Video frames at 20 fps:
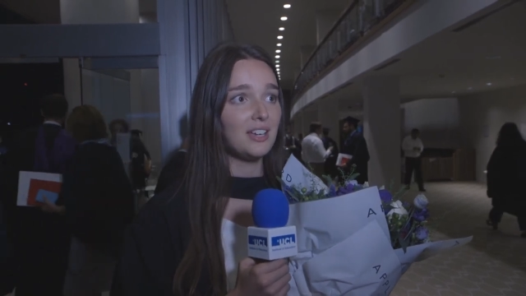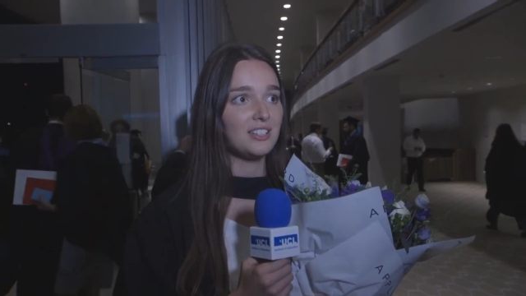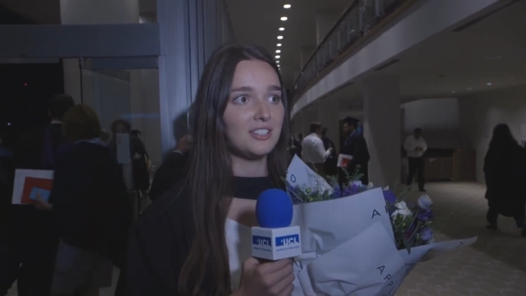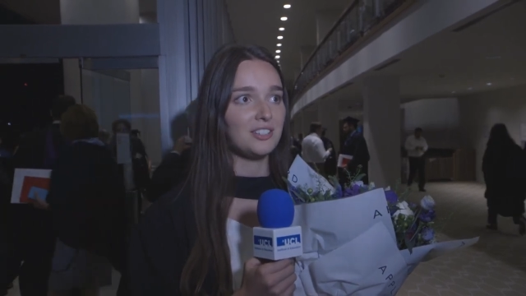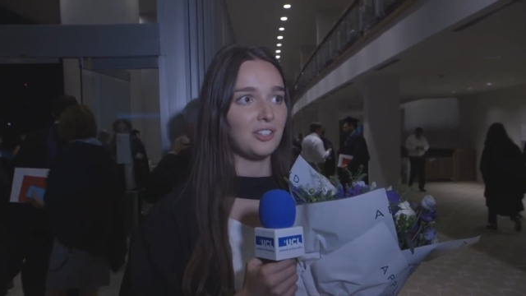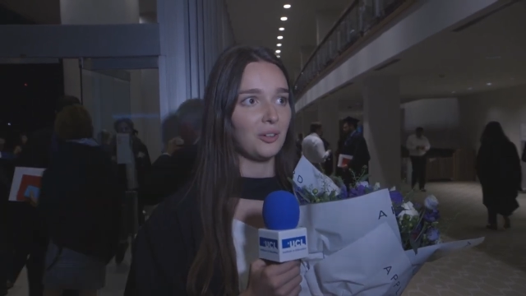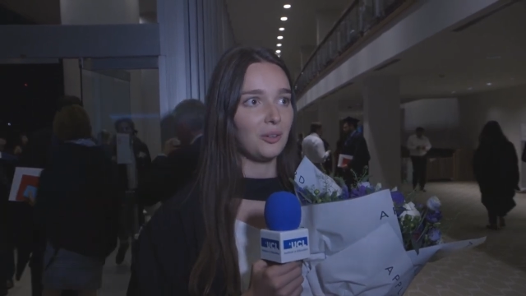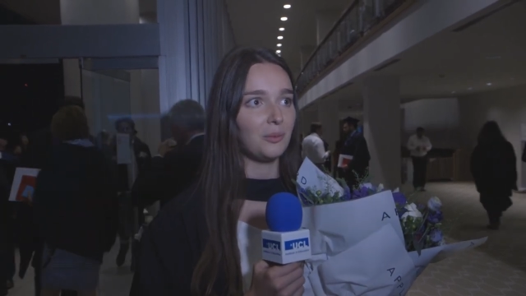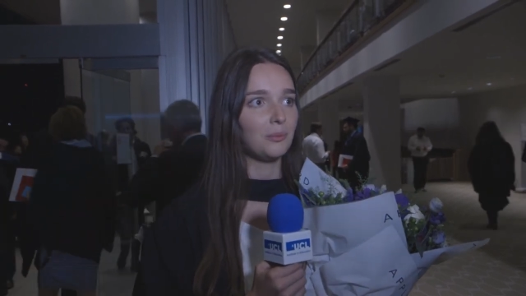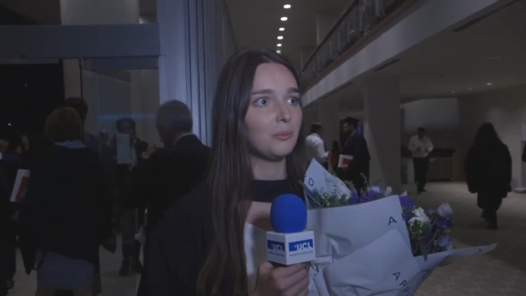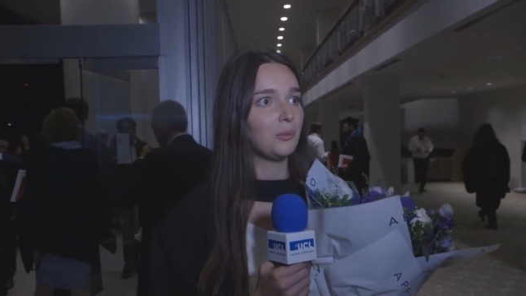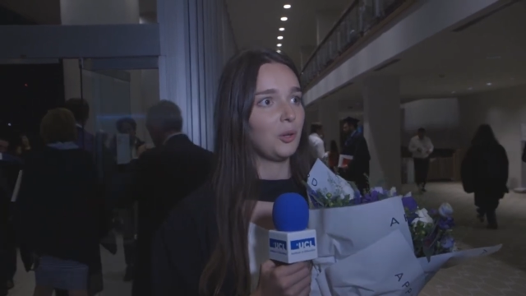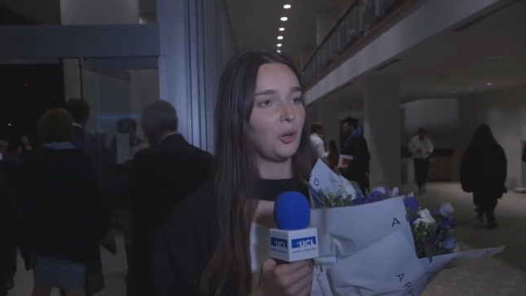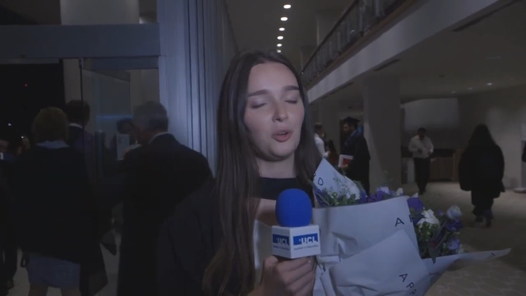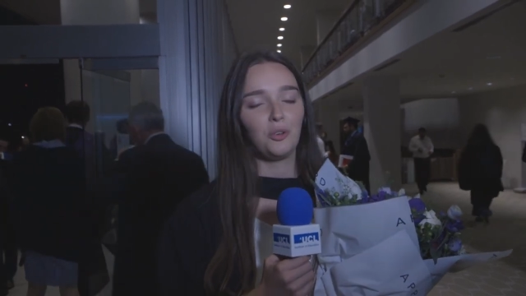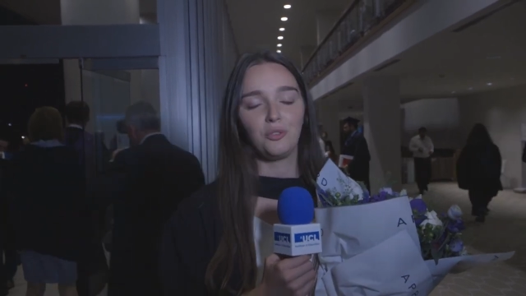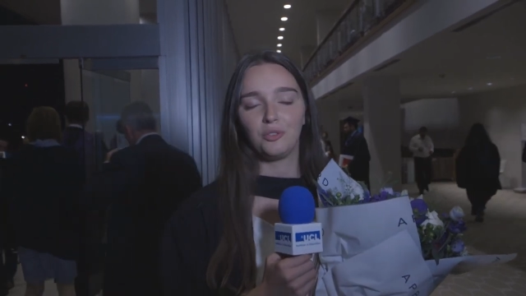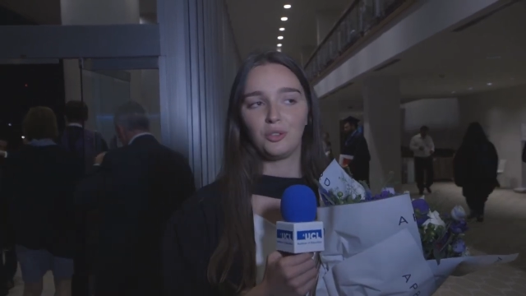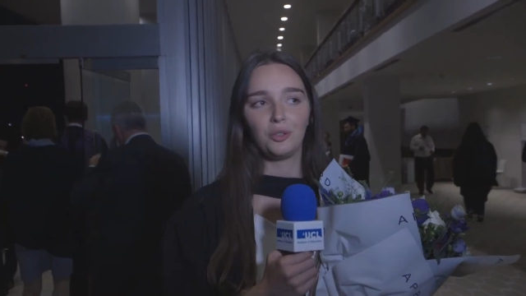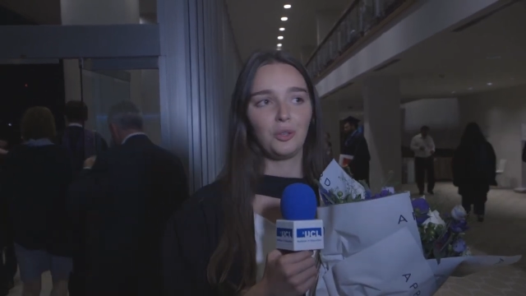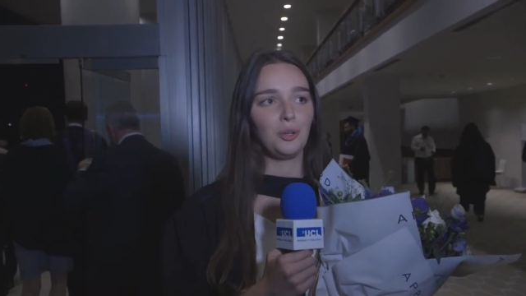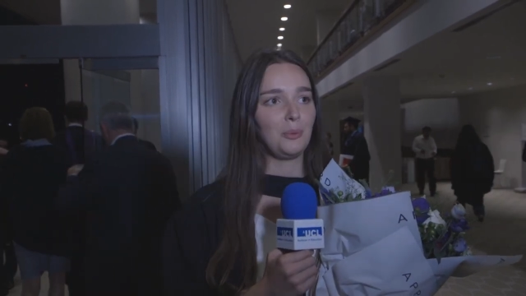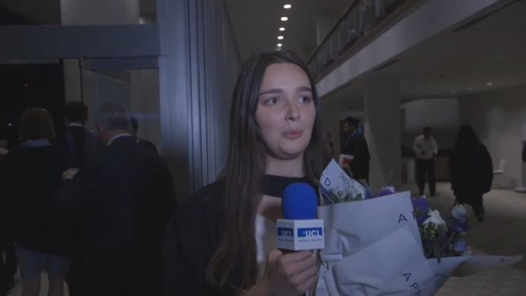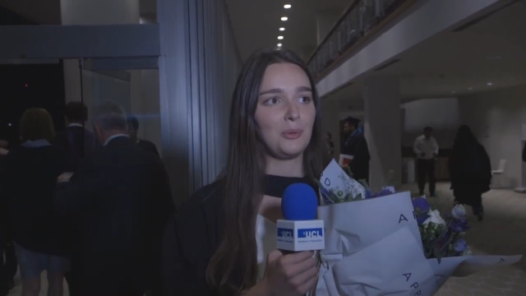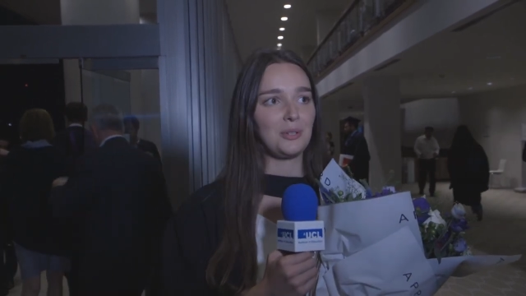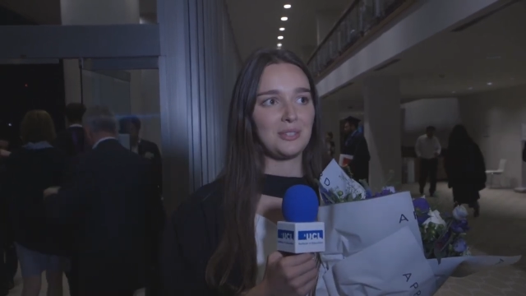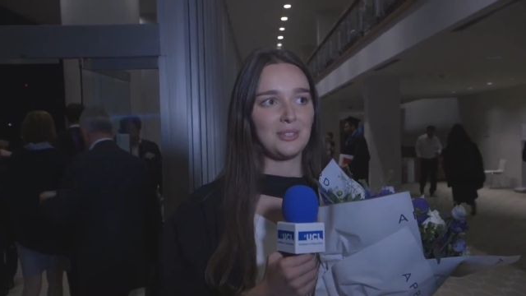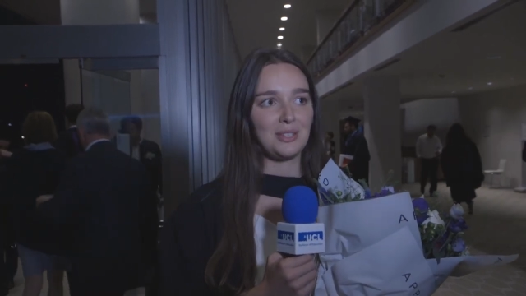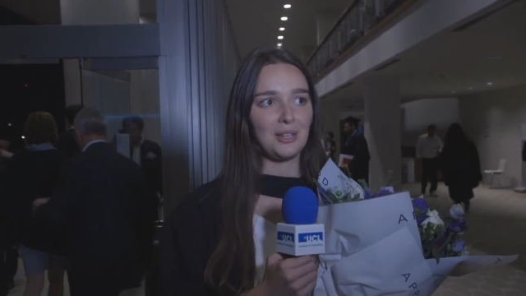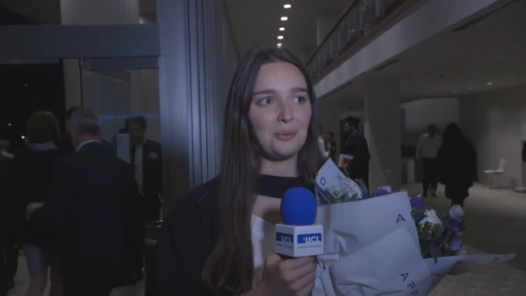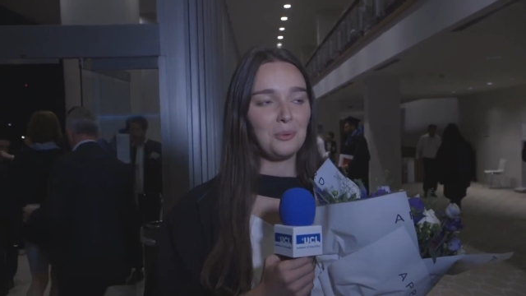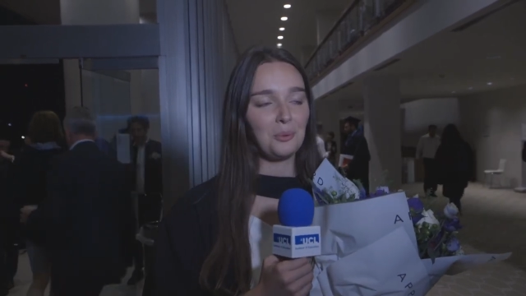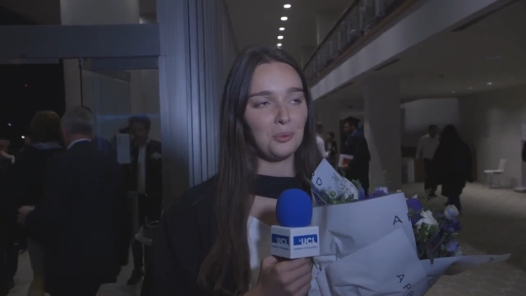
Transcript: So overall it was an